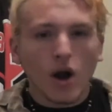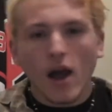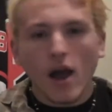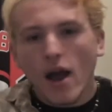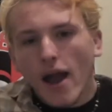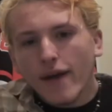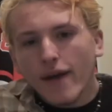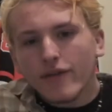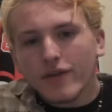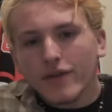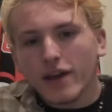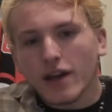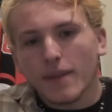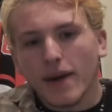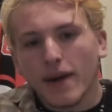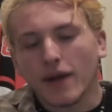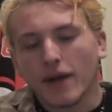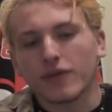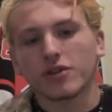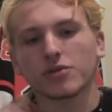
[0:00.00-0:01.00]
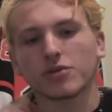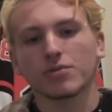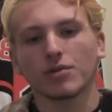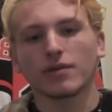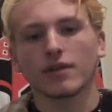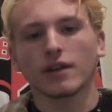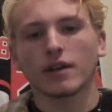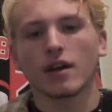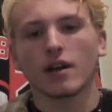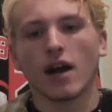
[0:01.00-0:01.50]
everything about this
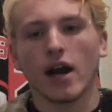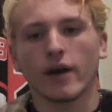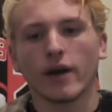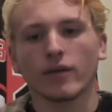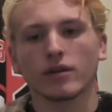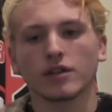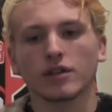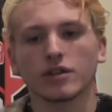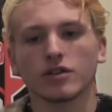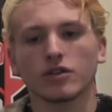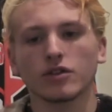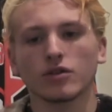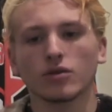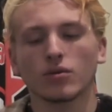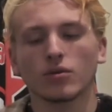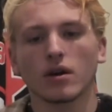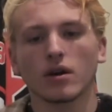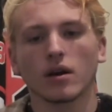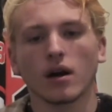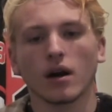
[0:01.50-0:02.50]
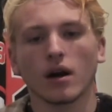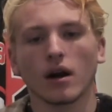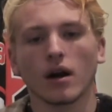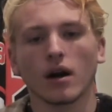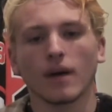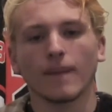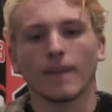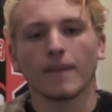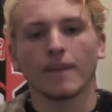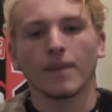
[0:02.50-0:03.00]
movie, I really do.
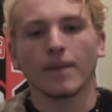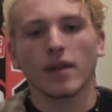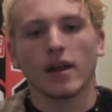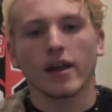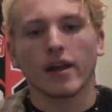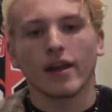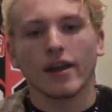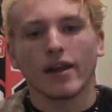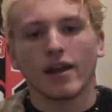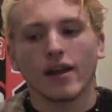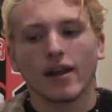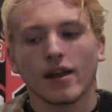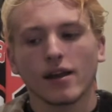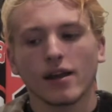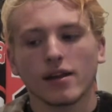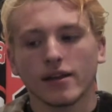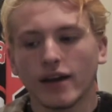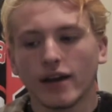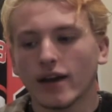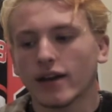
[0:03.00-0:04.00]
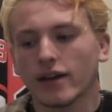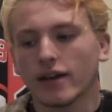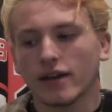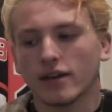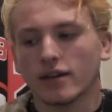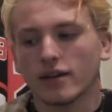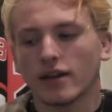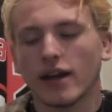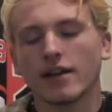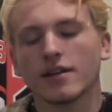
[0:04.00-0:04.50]

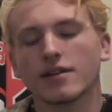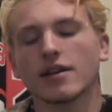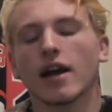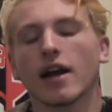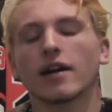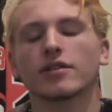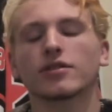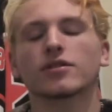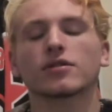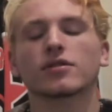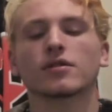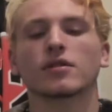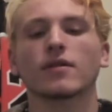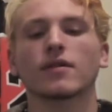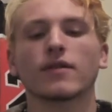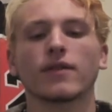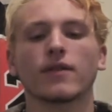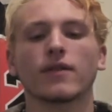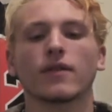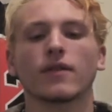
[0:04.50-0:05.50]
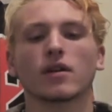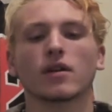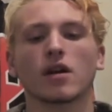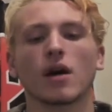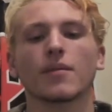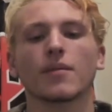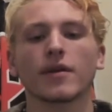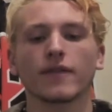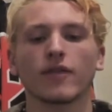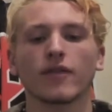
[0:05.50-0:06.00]
As
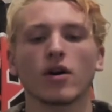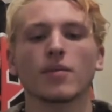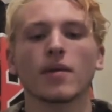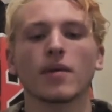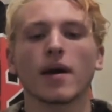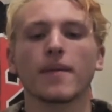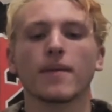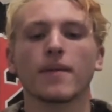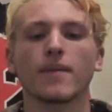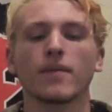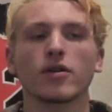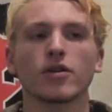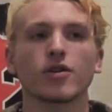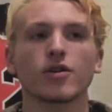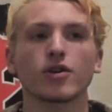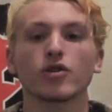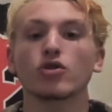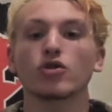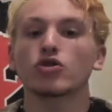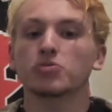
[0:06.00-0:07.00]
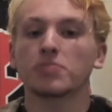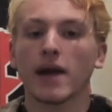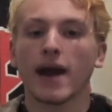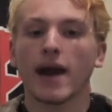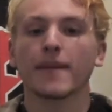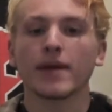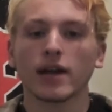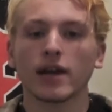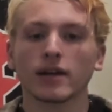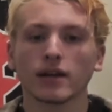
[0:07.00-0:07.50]
coming from a huge
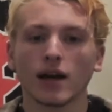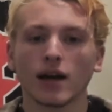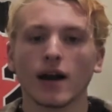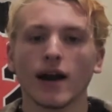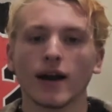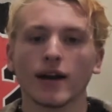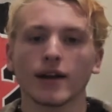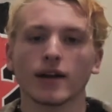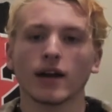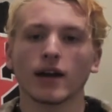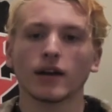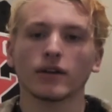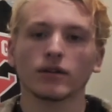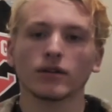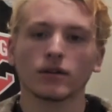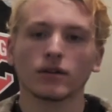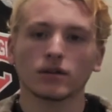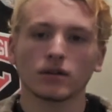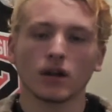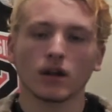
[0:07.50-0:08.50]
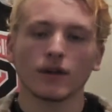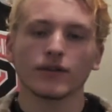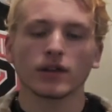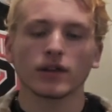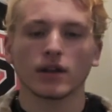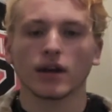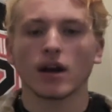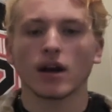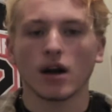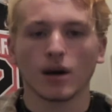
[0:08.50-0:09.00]
Batman guy and loving the
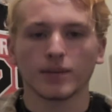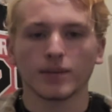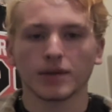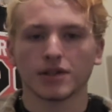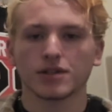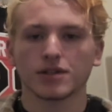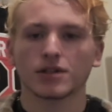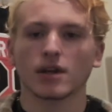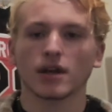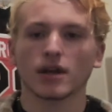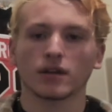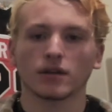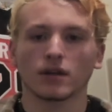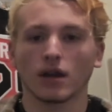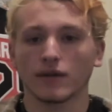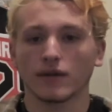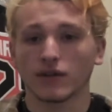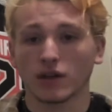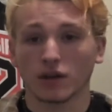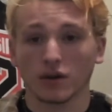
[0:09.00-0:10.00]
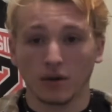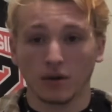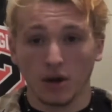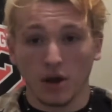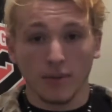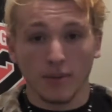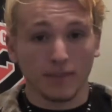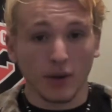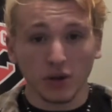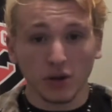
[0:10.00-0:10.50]
comics and loving
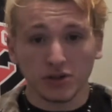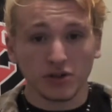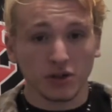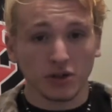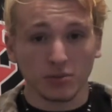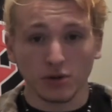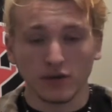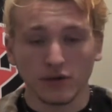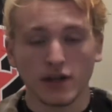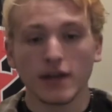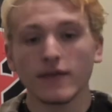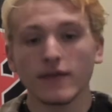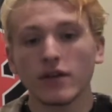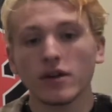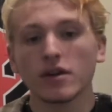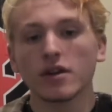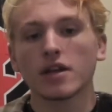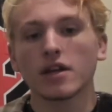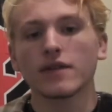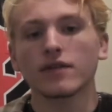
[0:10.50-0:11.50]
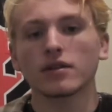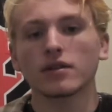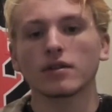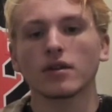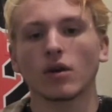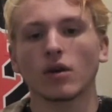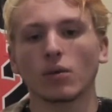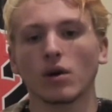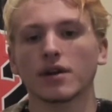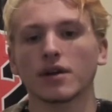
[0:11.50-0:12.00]
most of the movie, even
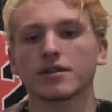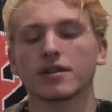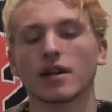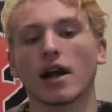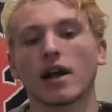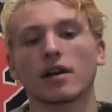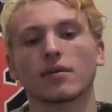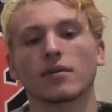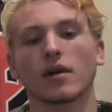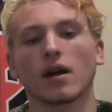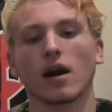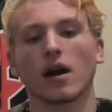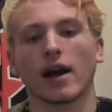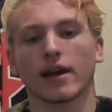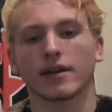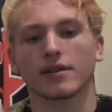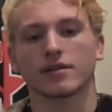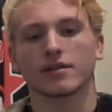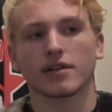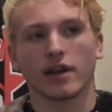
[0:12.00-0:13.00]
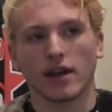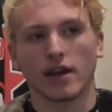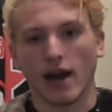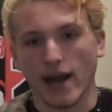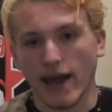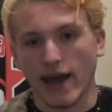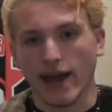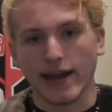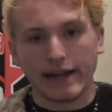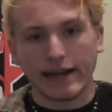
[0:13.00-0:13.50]
the ones that I can say I
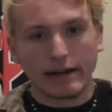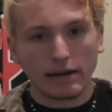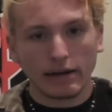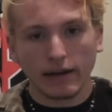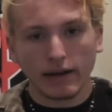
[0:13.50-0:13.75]
hate,